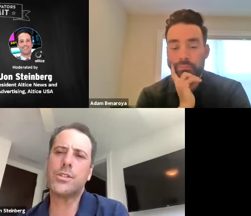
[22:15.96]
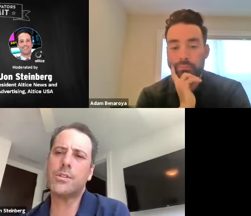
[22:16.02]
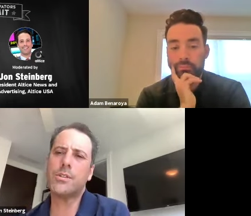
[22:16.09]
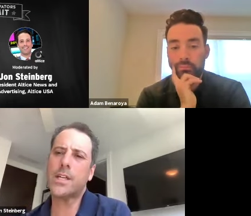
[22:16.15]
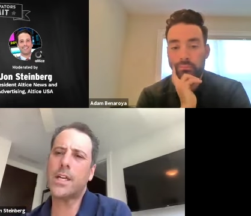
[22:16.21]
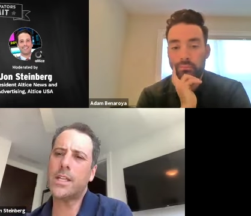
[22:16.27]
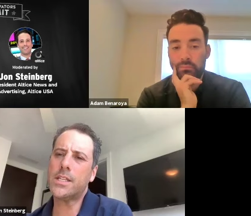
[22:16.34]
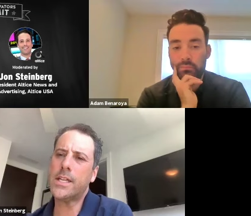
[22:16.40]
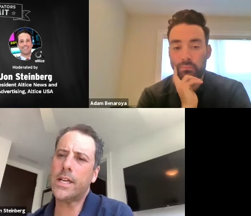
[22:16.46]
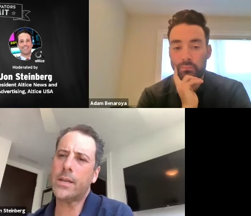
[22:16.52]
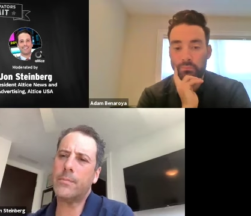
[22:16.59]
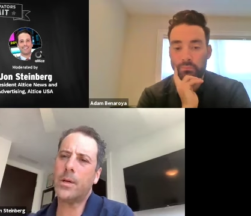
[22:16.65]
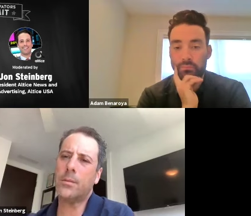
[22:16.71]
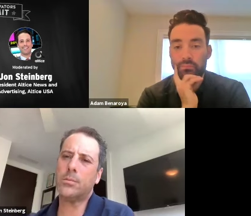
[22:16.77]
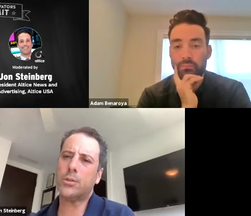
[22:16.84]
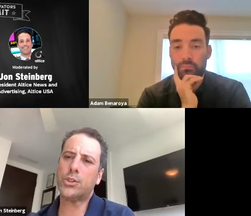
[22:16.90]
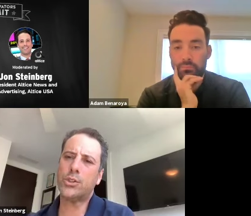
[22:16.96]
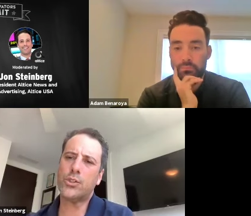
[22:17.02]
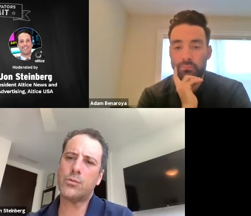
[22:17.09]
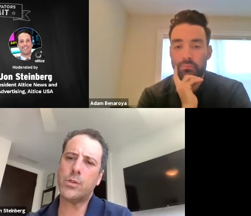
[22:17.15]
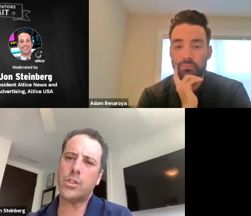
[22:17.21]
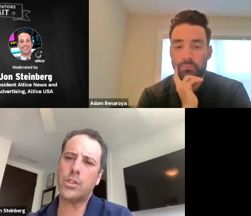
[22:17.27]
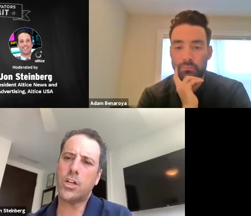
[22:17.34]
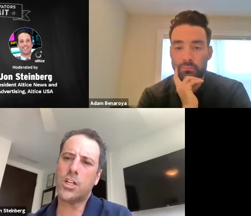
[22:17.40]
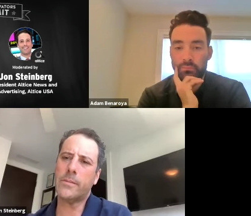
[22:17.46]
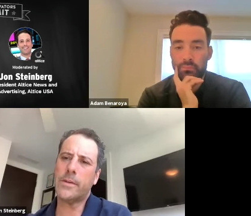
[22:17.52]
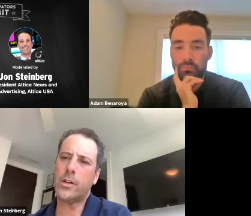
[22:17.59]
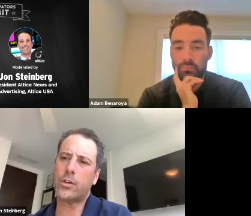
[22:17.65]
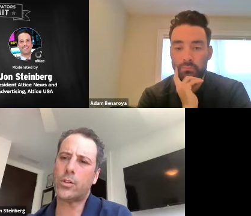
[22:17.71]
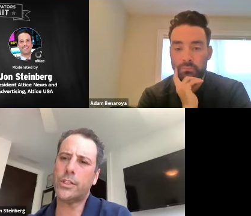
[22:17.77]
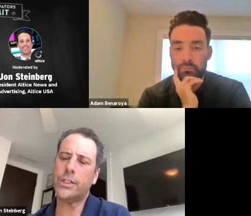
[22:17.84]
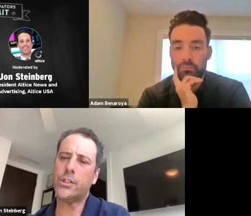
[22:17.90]
Speaker 1: those kind of tech publishers we talked
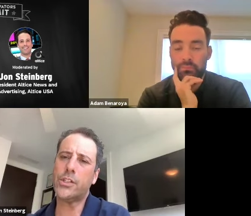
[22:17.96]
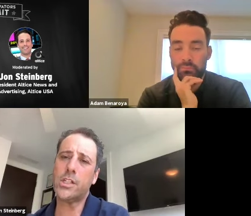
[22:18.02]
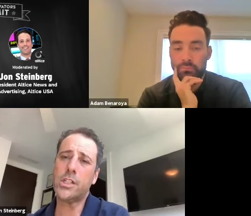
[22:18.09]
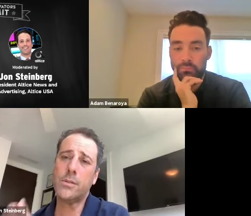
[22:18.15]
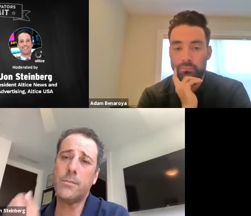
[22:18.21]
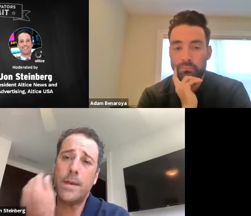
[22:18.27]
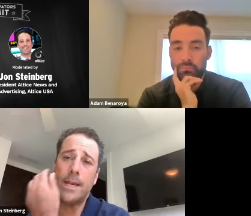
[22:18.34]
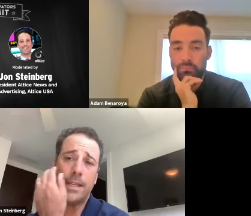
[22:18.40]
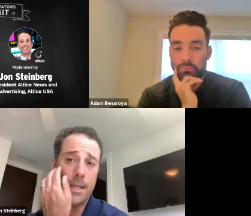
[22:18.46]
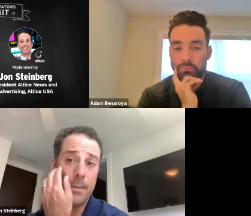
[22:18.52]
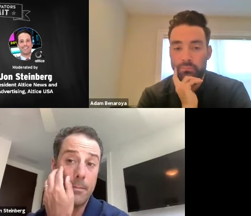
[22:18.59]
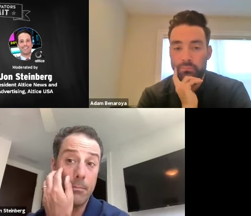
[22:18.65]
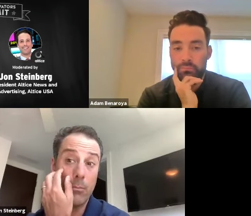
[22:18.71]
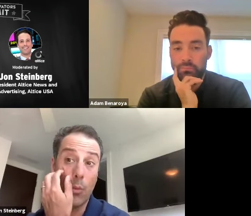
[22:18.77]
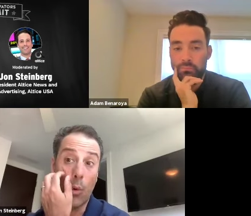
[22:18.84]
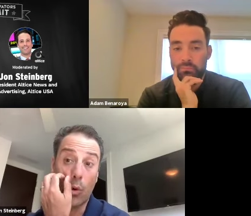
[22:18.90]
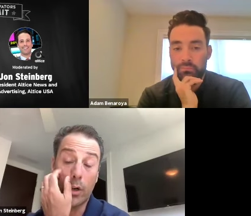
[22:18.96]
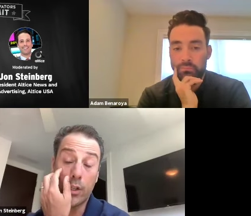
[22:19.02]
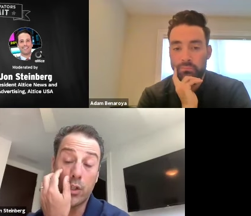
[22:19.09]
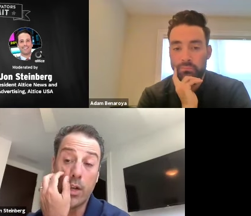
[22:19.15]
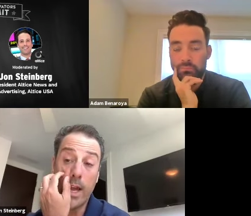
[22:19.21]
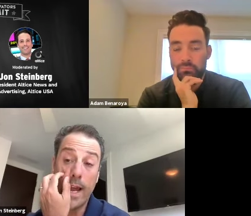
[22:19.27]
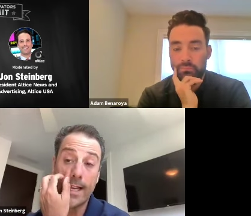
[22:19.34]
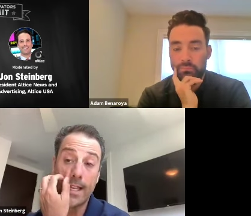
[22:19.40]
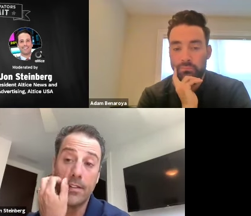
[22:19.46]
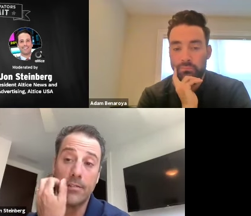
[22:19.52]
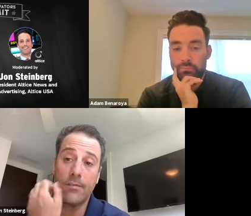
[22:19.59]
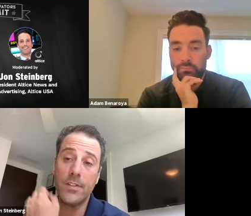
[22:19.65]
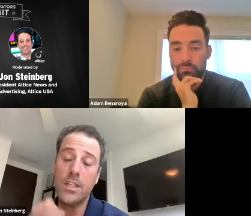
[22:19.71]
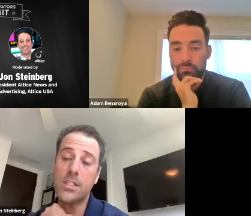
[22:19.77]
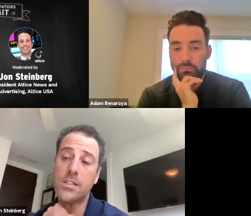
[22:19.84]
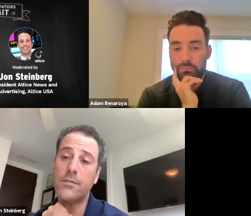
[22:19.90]
about earlier, does it make them more attractive
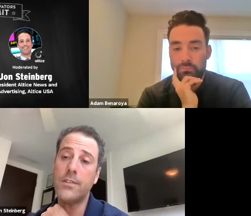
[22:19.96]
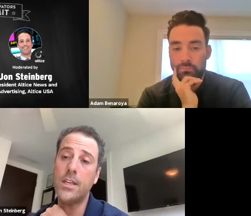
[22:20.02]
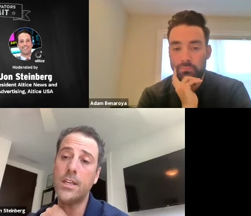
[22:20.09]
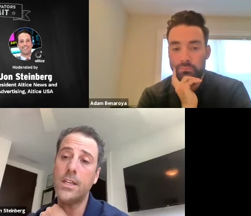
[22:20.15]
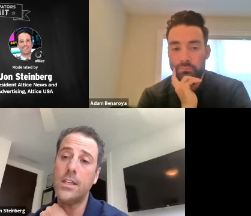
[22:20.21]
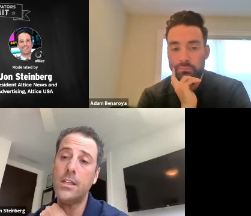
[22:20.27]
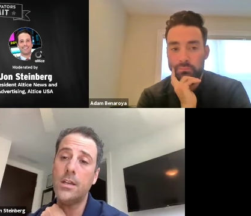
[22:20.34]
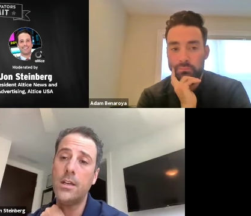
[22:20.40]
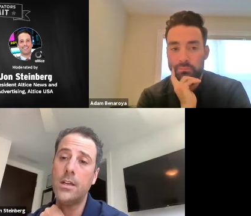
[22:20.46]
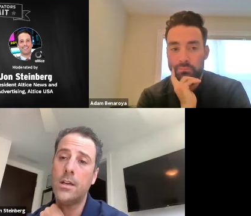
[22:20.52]
vis-a-vis